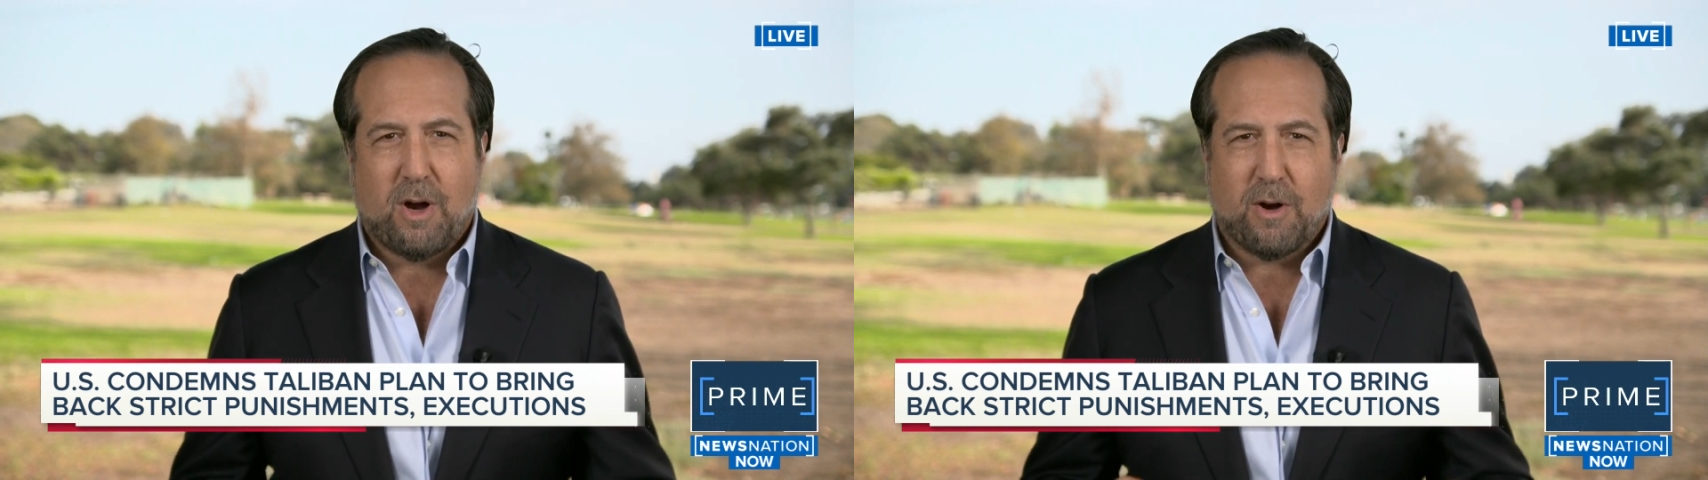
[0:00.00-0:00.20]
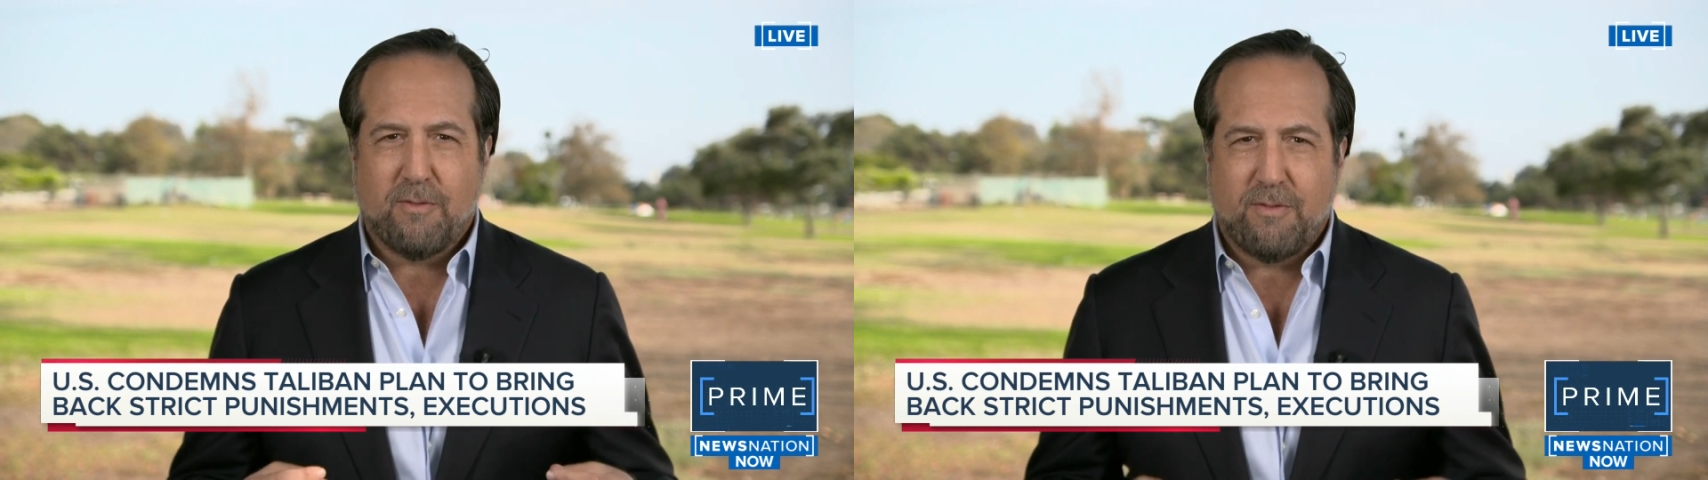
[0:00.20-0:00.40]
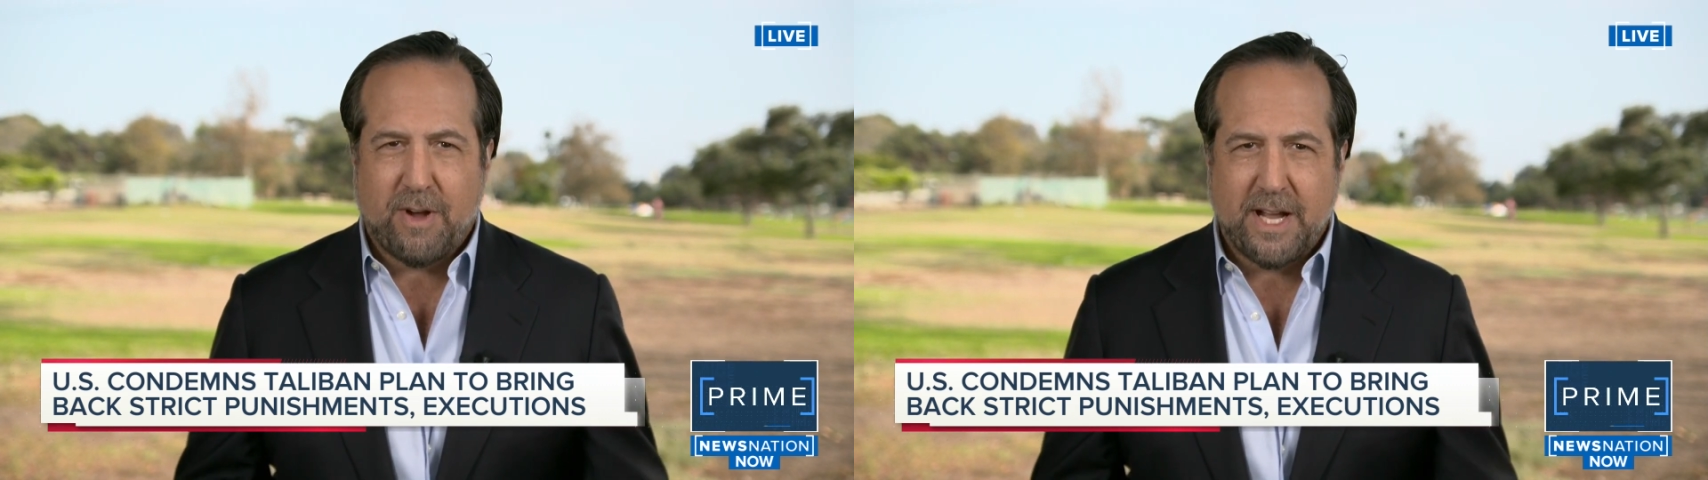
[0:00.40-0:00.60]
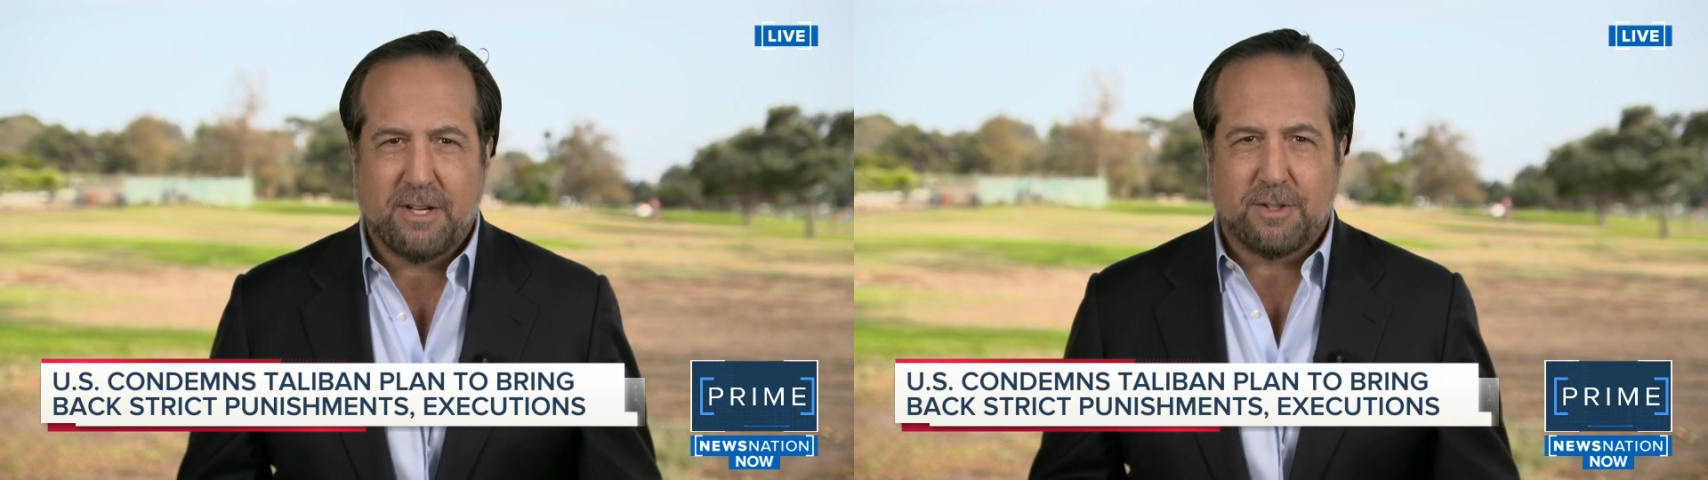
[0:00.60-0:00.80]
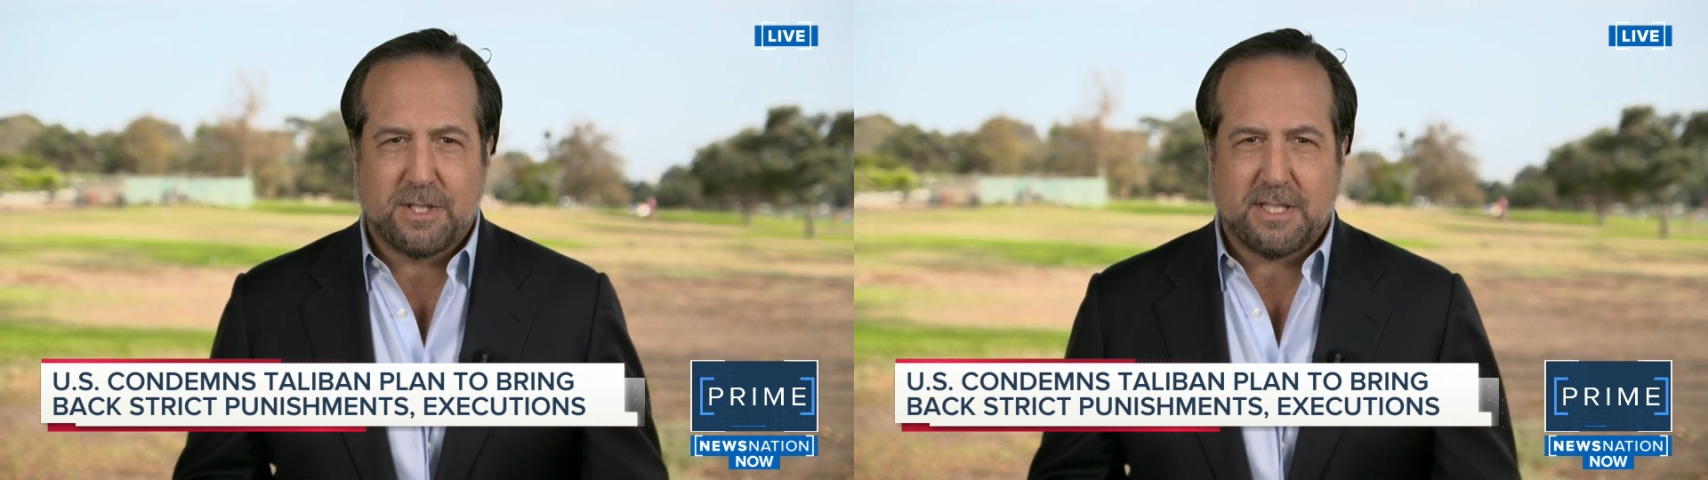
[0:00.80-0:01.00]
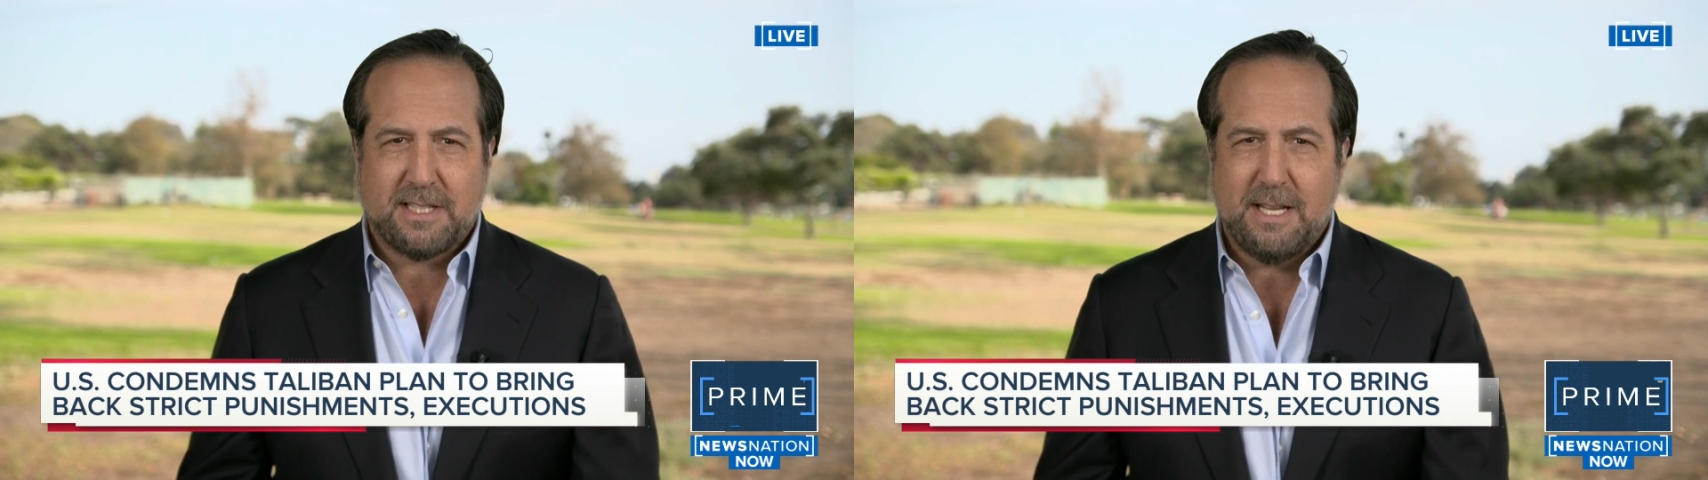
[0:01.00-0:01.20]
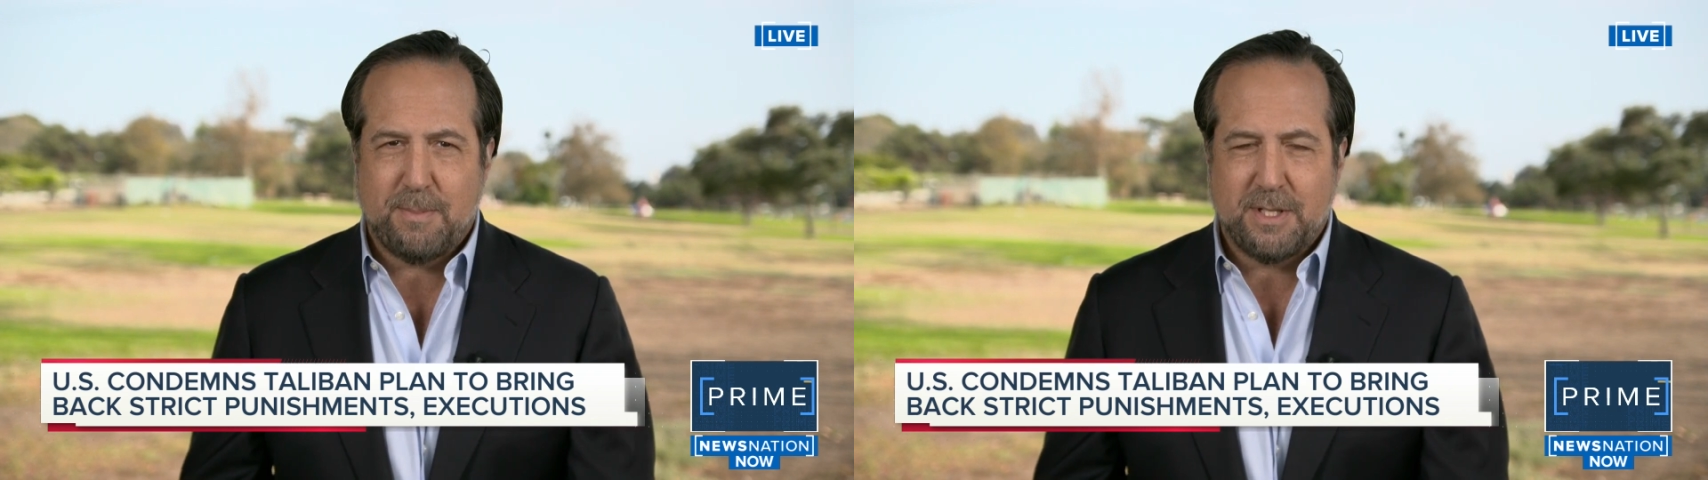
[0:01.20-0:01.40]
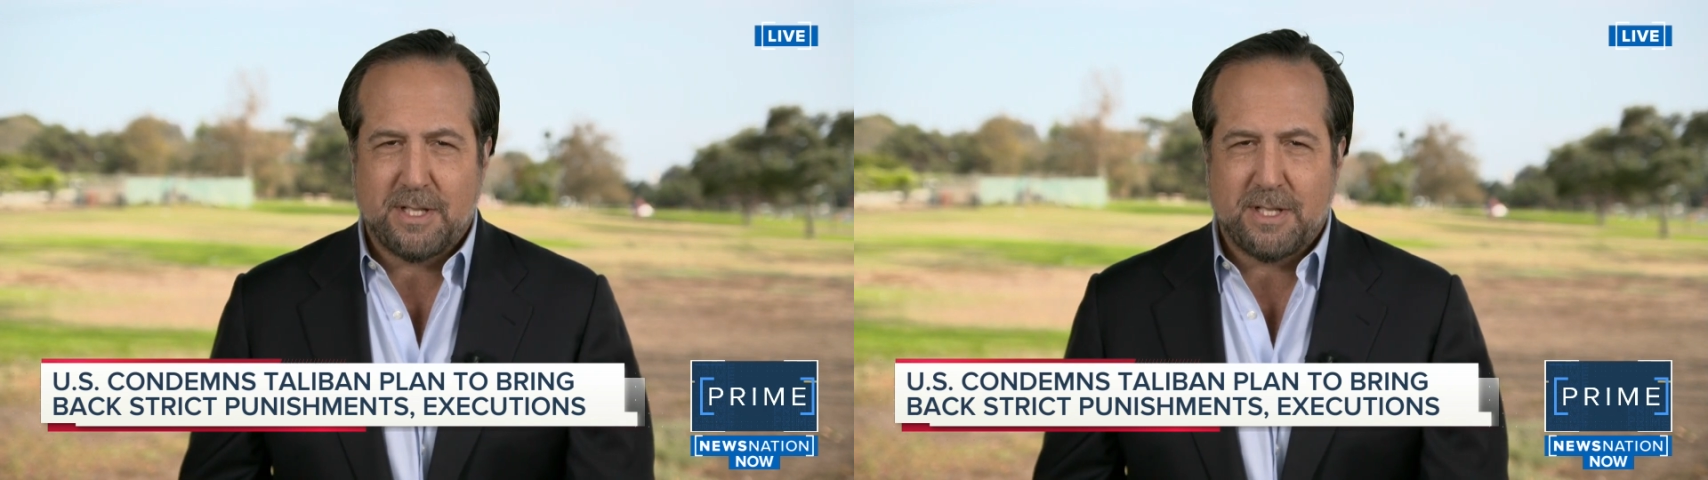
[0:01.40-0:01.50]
are vital to keeping